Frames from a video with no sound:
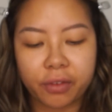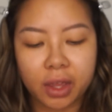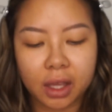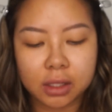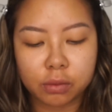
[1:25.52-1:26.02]
feel
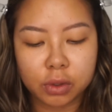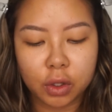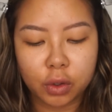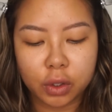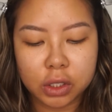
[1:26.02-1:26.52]
like it's really
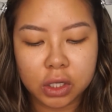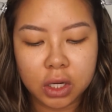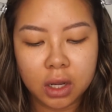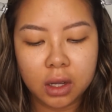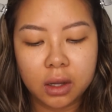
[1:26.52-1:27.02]
good
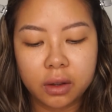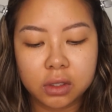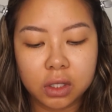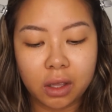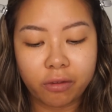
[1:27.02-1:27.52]

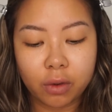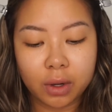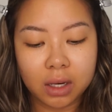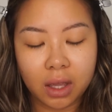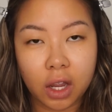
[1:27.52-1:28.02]
to give you an
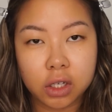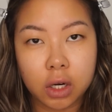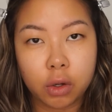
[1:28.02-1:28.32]
indication,